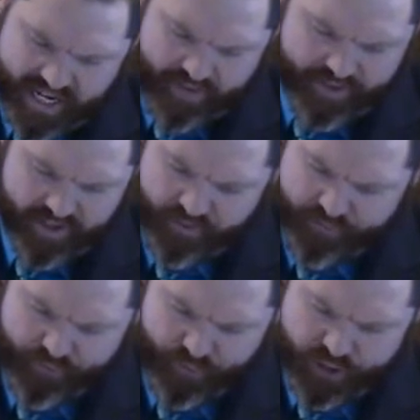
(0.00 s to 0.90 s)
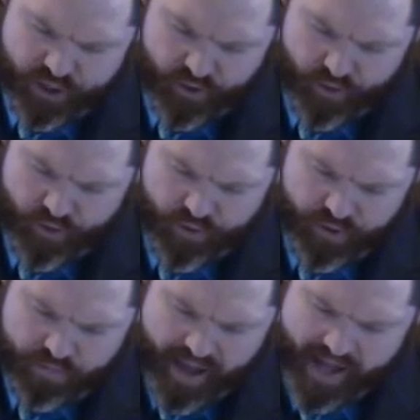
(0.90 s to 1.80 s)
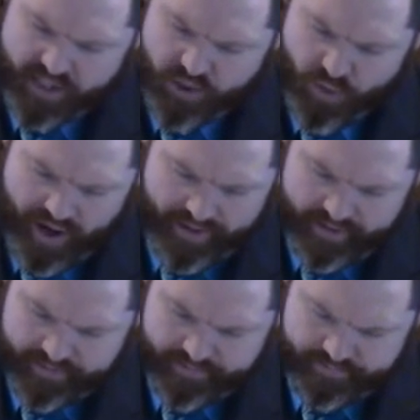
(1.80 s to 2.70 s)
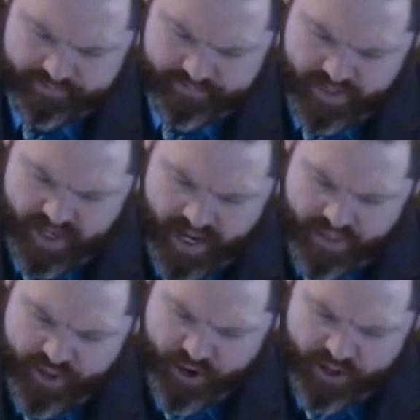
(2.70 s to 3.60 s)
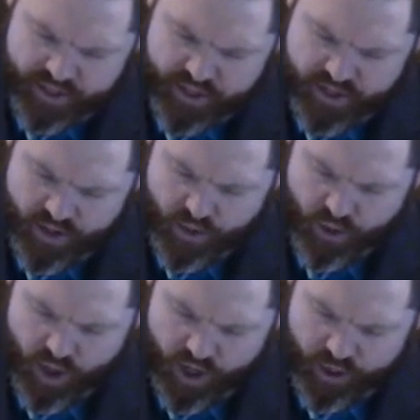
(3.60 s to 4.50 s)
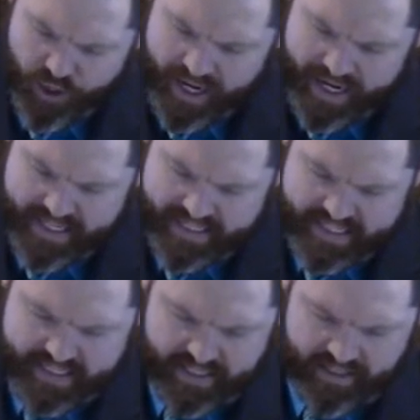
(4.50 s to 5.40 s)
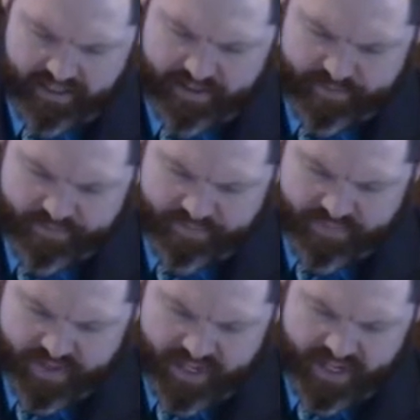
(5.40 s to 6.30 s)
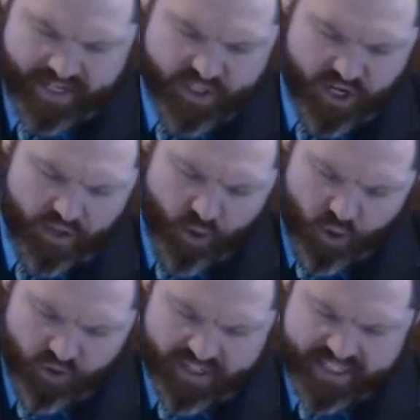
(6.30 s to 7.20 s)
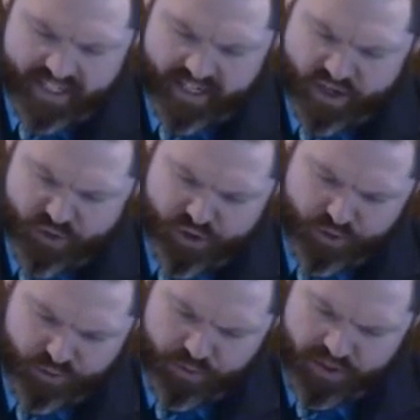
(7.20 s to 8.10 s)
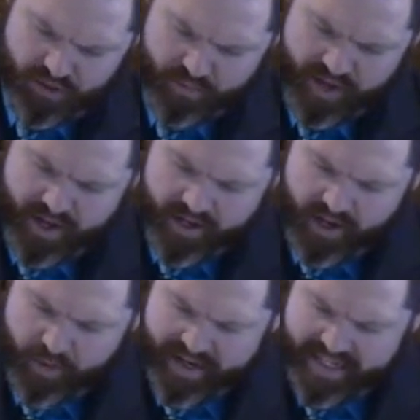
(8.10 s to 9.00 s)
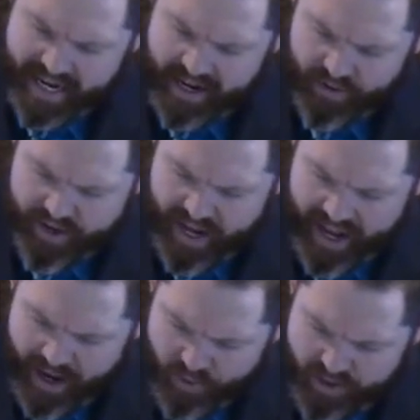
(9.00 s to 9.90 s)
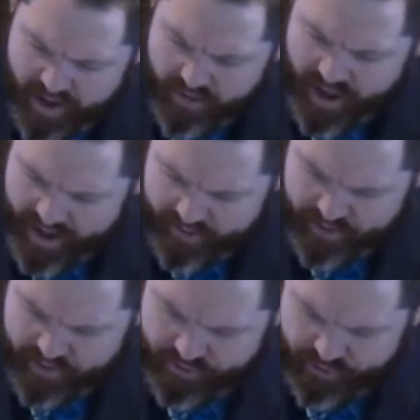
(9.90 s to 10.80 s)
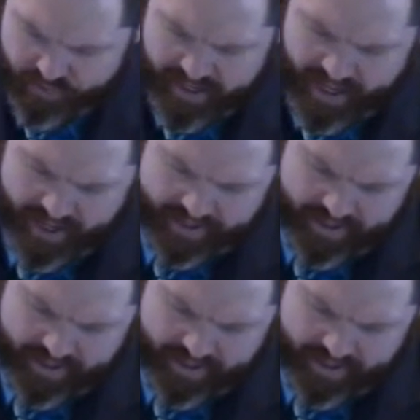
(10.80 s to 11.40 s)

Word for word: heaven and the first earth passed away. And there is no longer any sea. And I saw the holy city, New Jerusalem, coming down out of heaven from God,